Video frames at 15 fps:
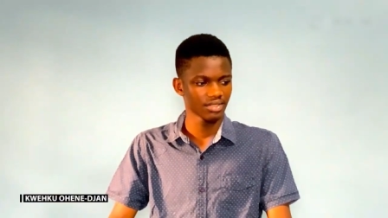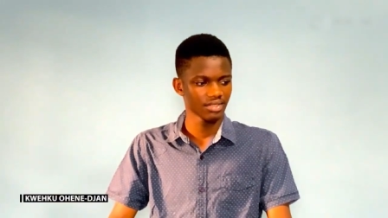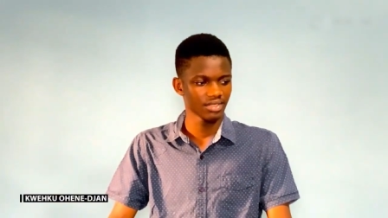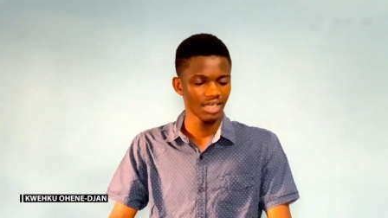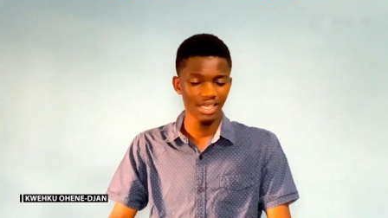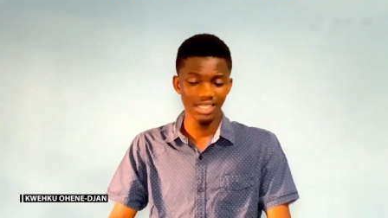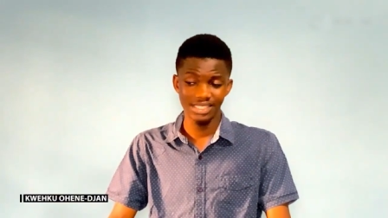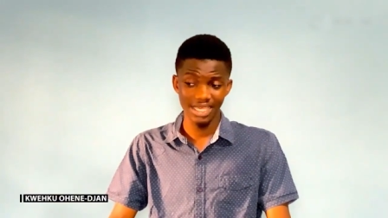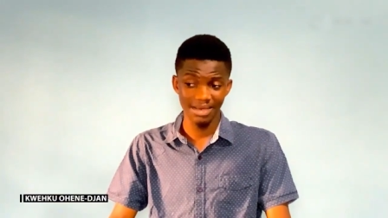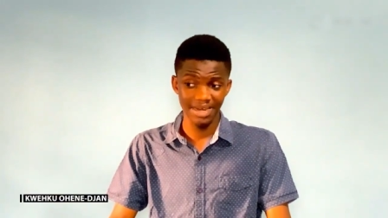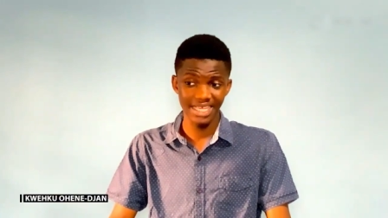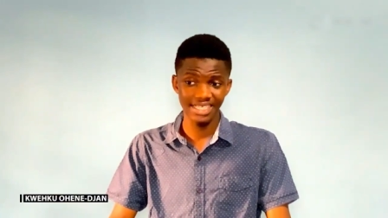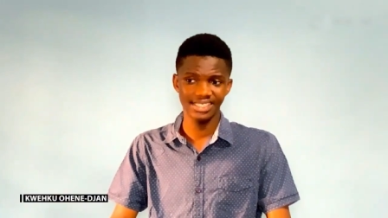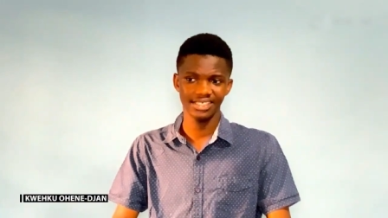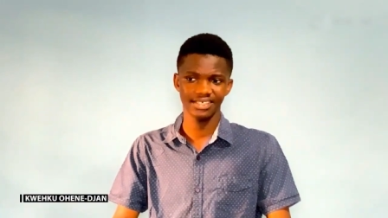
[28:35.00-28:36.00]
It's a
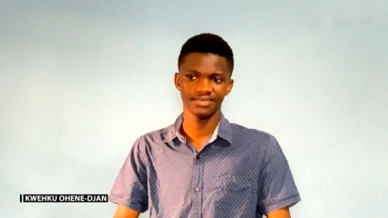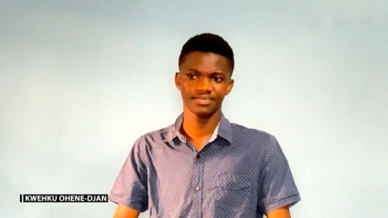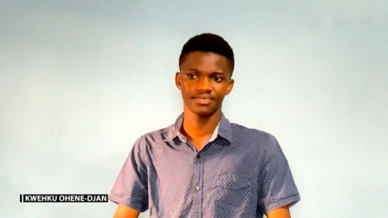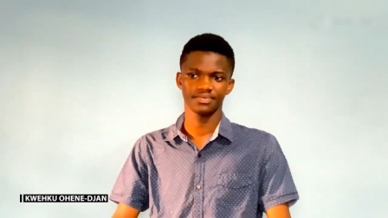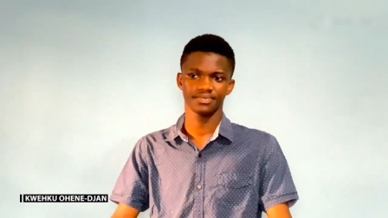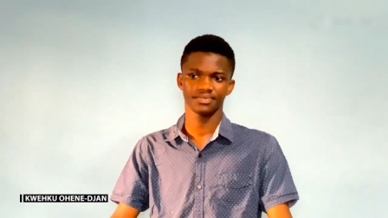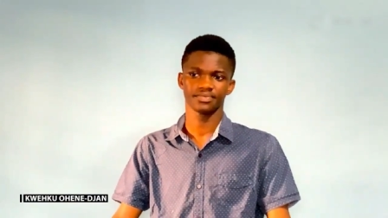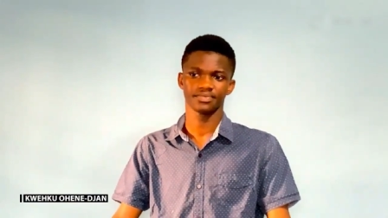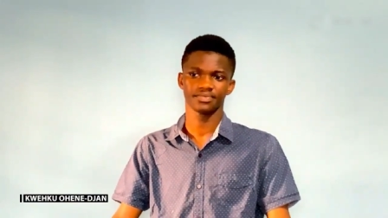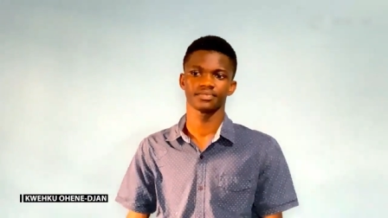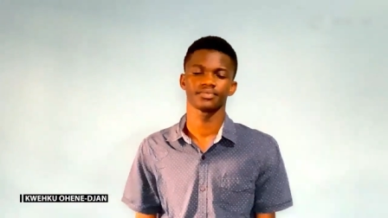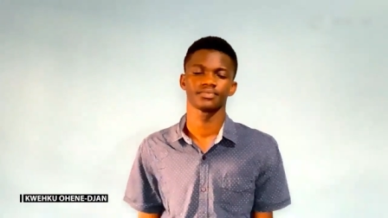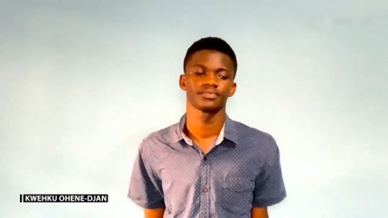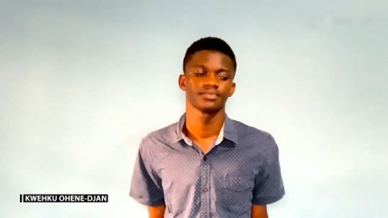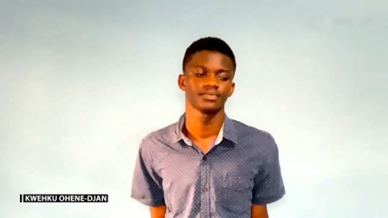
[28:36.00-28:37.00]
blessing.
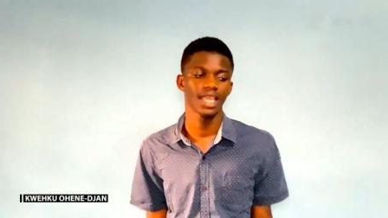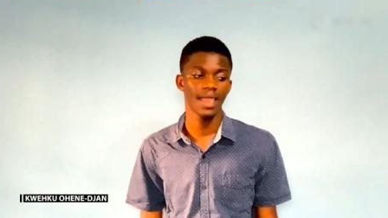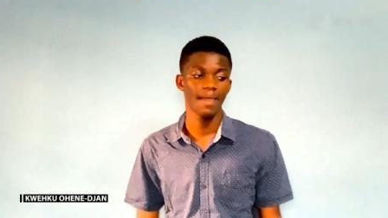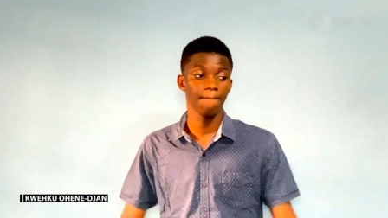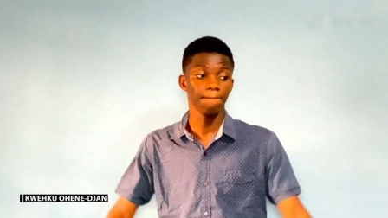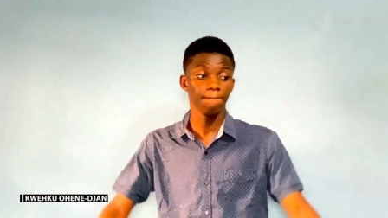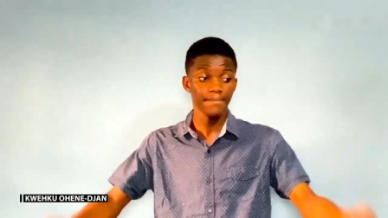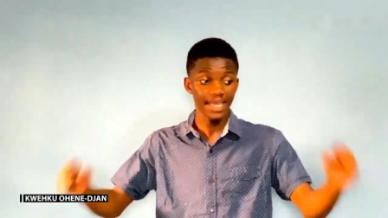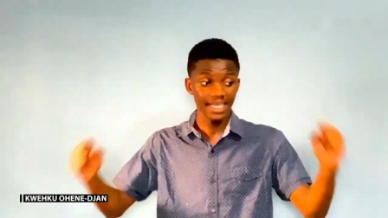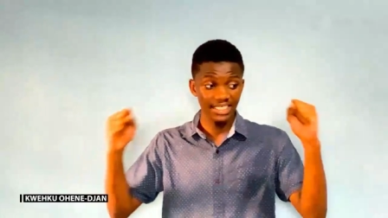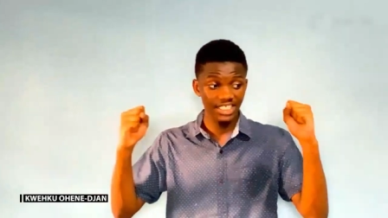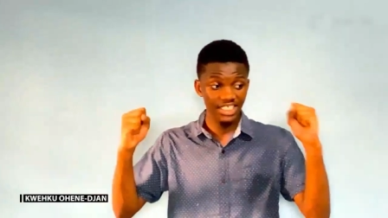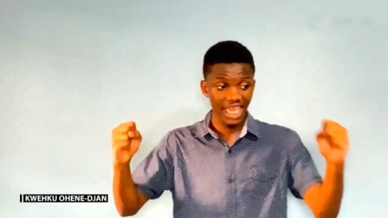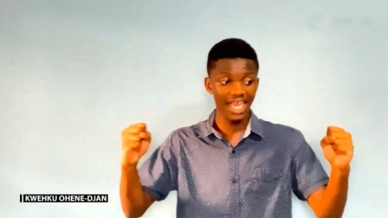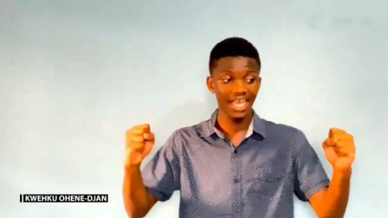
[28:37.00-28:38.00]
A
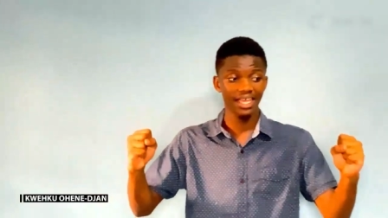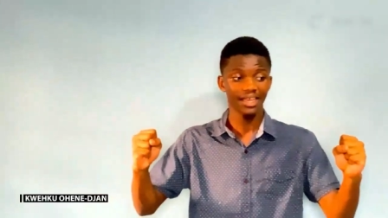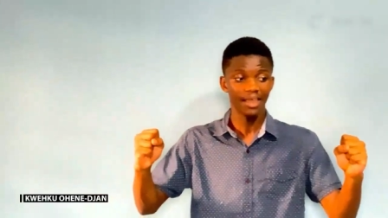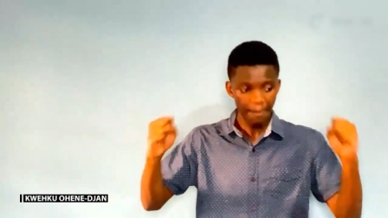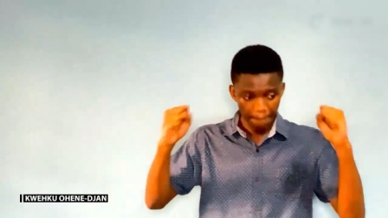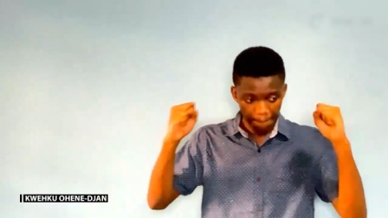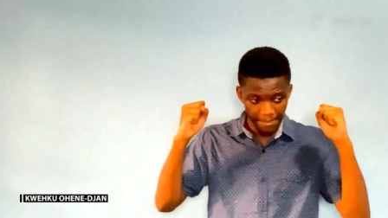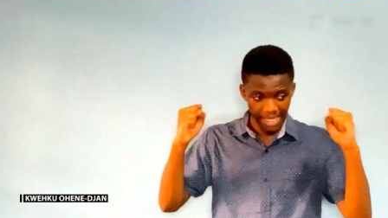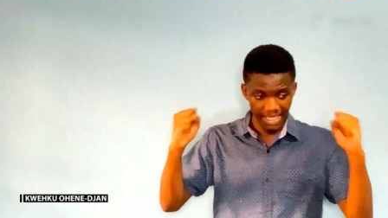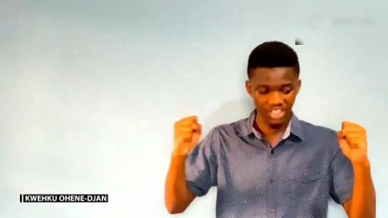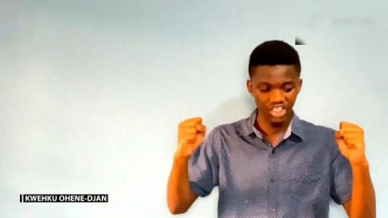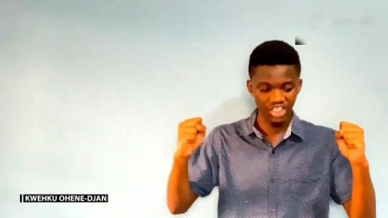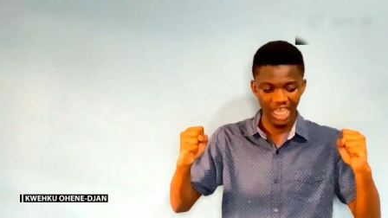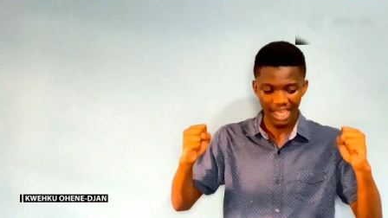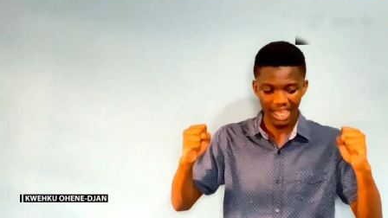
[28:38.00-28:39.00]
major,
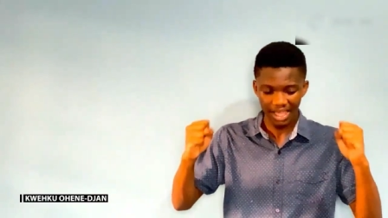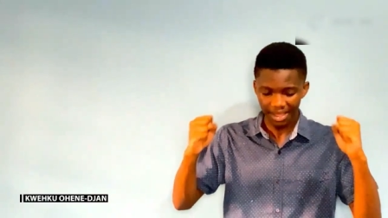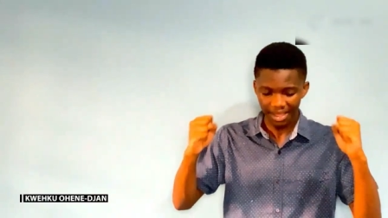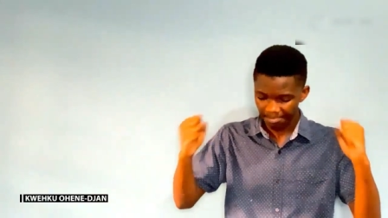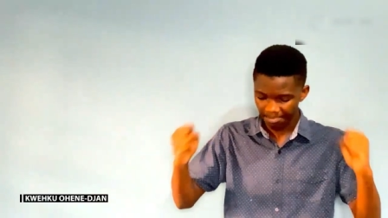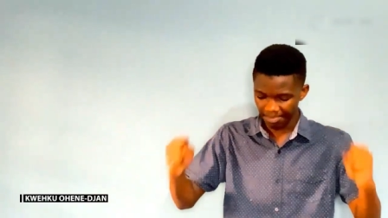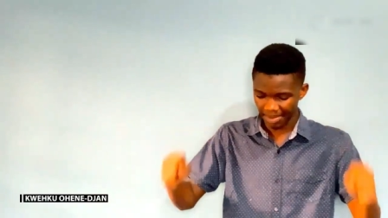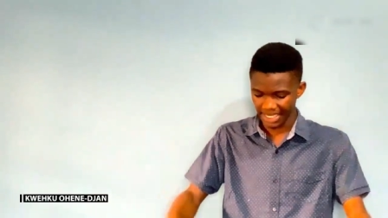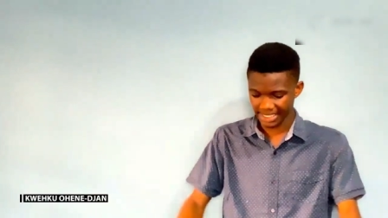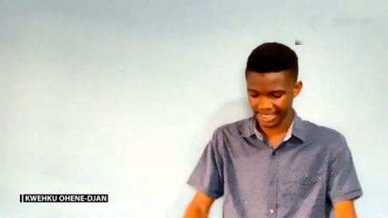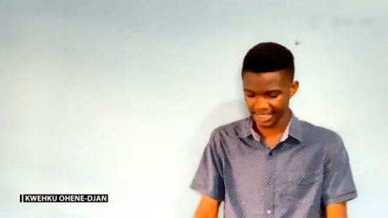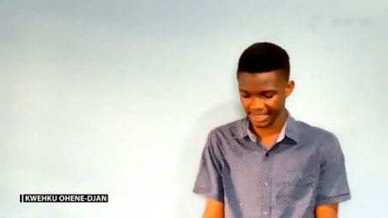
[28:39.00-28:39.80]
major blessing.